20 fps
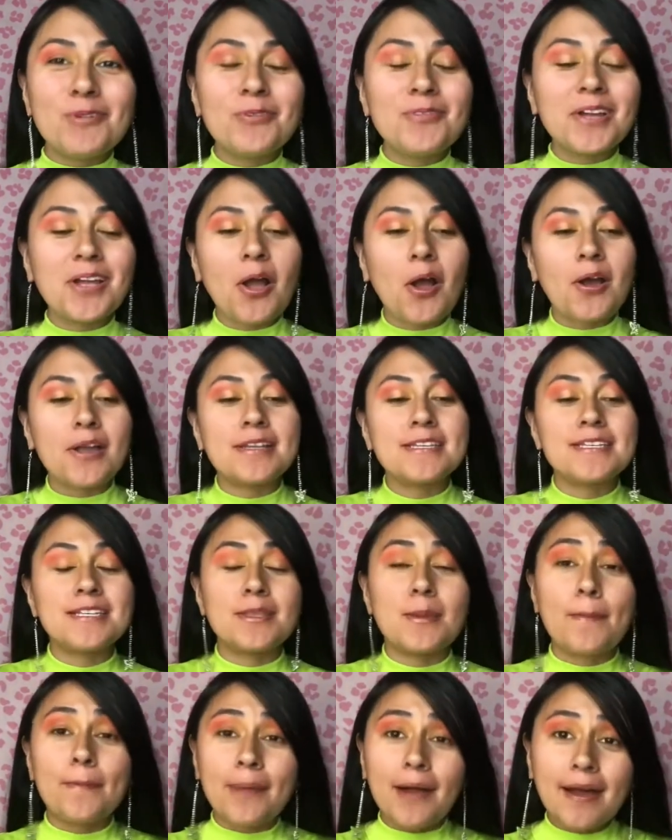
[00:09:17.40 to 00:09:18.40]
Moving on to
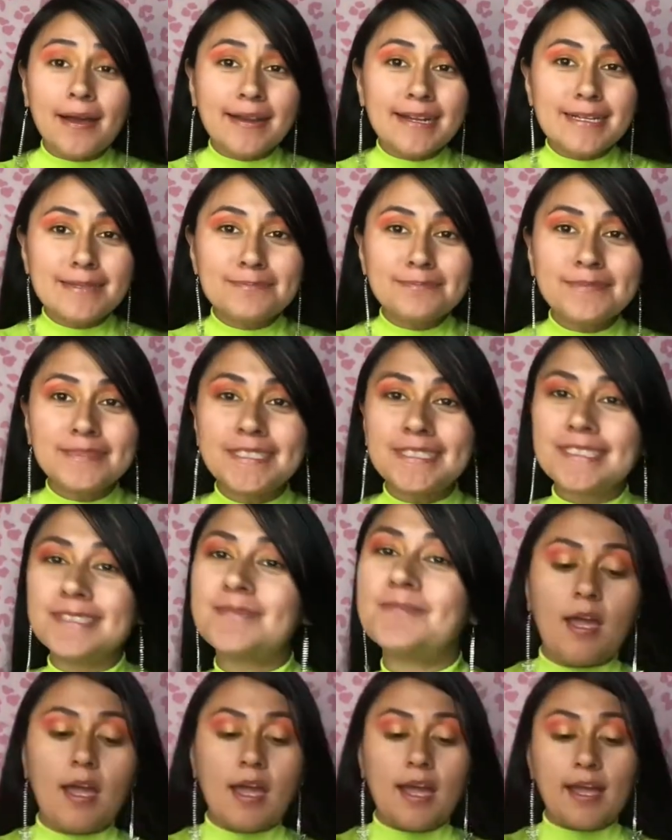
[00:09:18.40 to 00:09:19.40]
the bottoms.
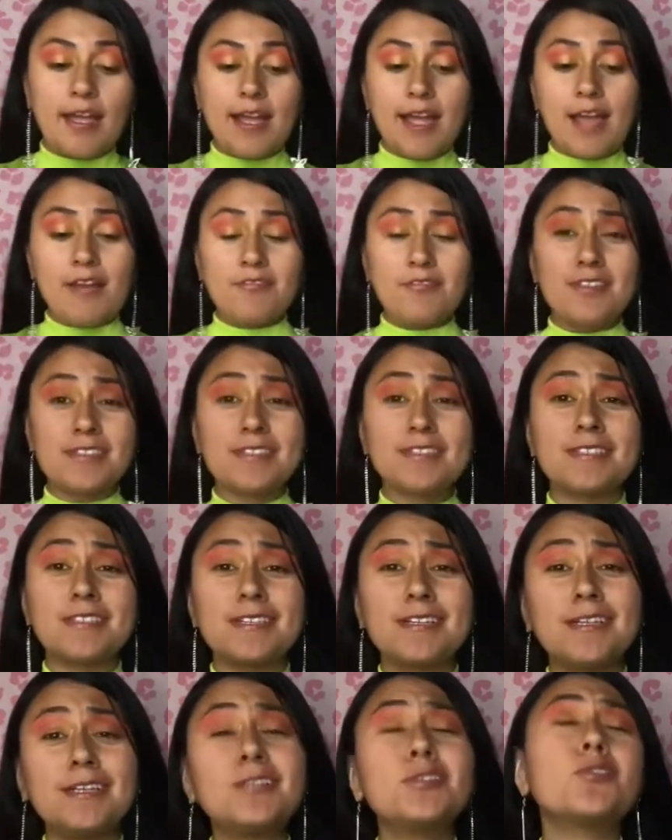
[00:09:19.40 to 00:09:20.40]
I have this
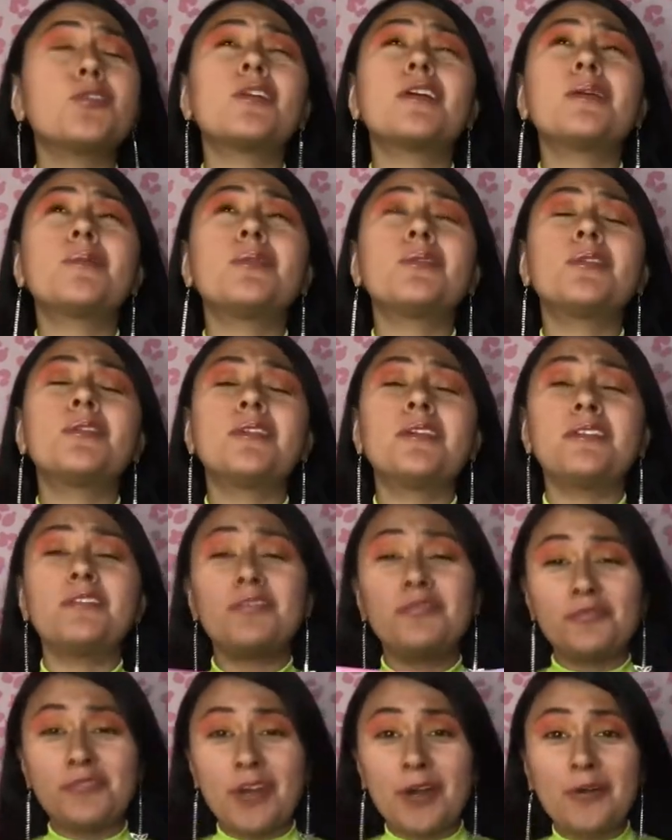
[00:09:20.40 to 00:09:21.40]
adorable
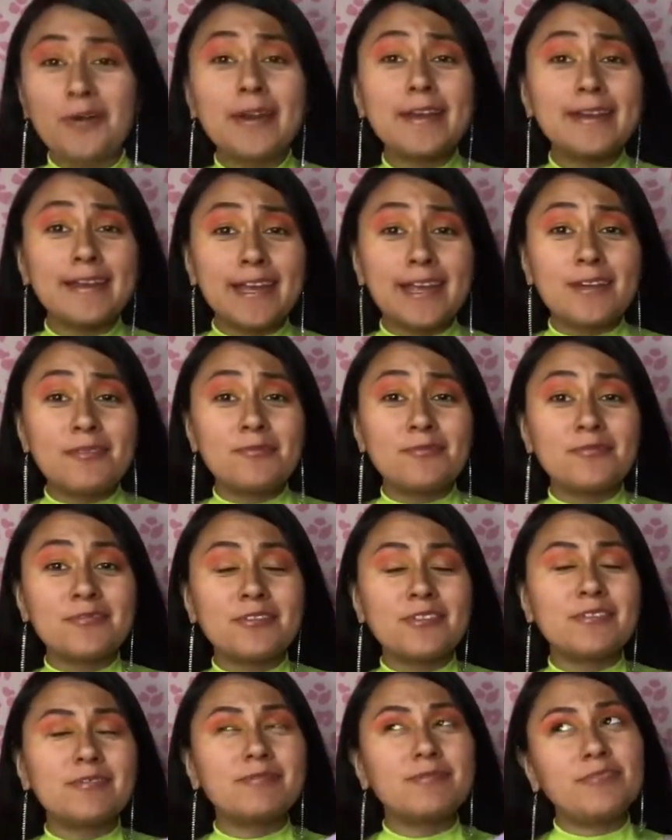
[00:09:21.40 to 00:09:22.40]
fairy nymph,
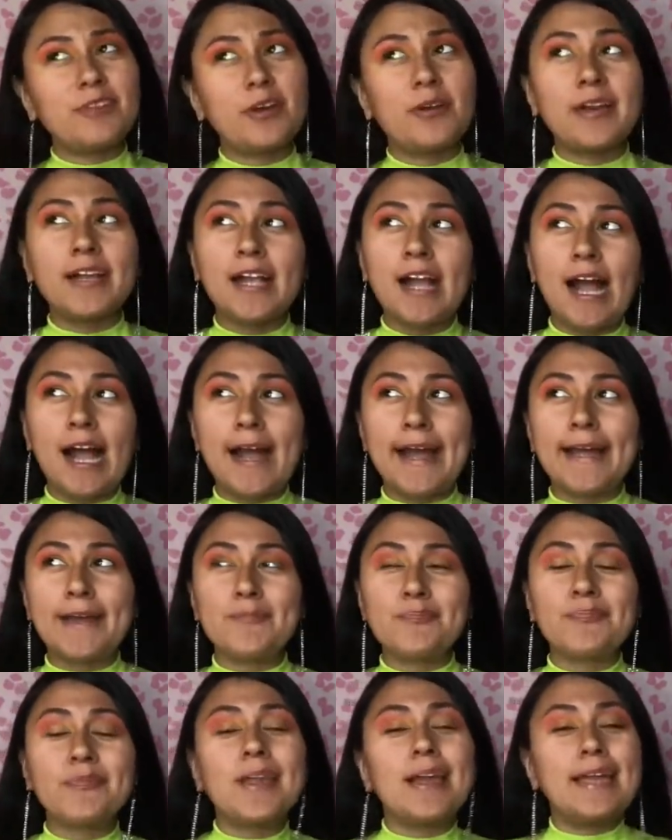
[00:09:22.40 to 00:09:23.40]
fairy kei
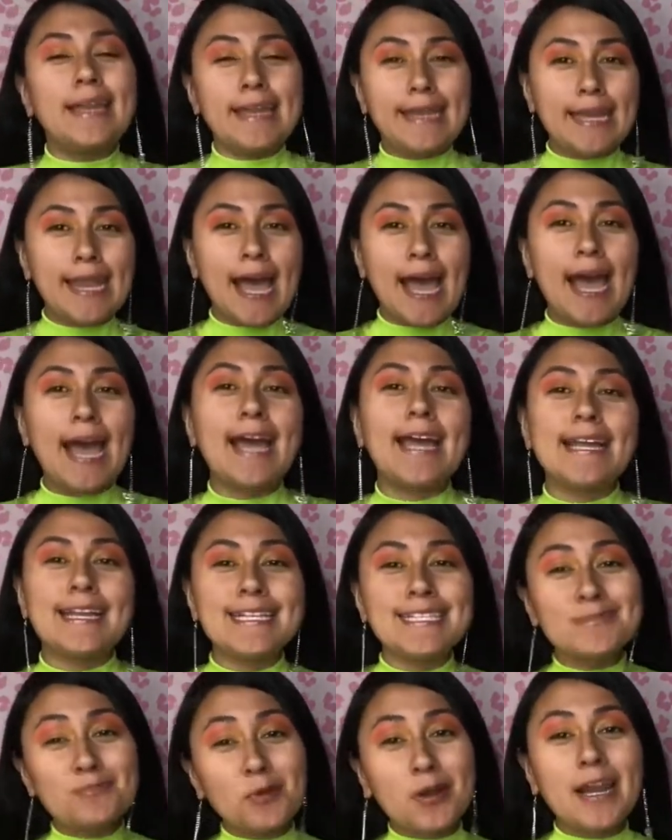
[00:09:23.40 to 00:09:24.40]
Nah,
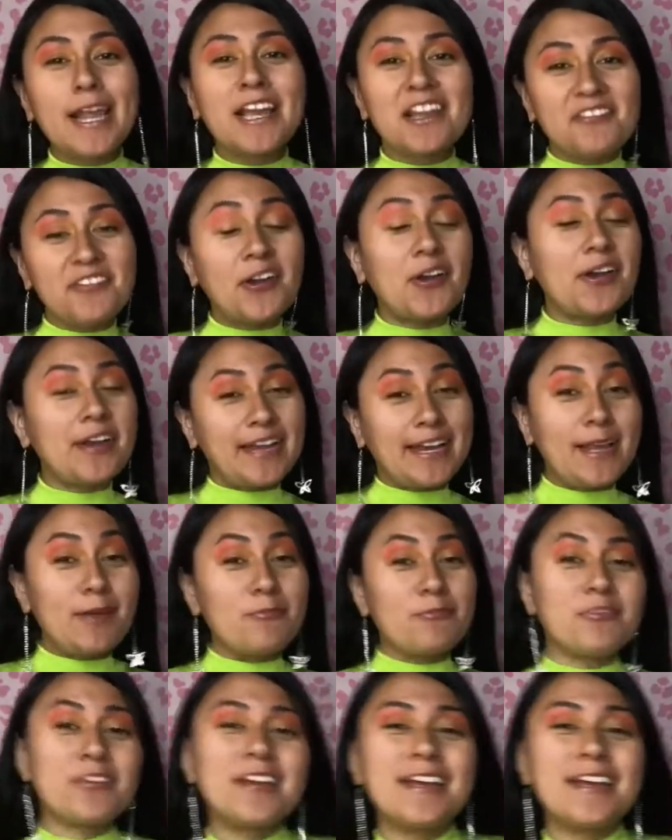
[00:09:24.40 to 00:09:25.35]
it's more like fairy nymph.